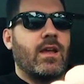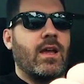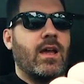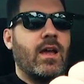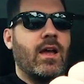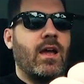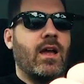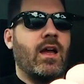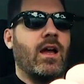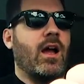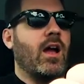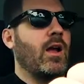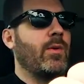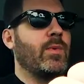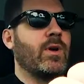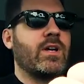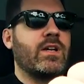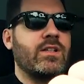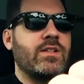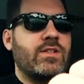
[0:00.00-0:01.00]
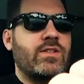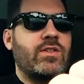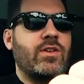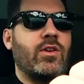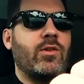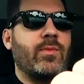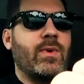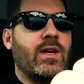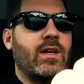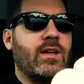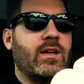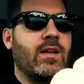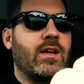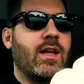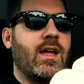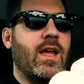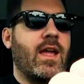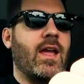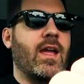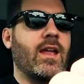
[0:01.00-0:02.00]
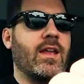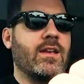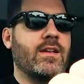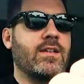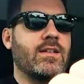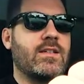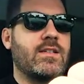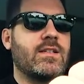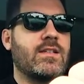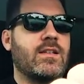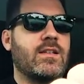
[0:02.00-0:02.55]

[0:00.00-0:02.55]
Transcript: I'm a consumer, and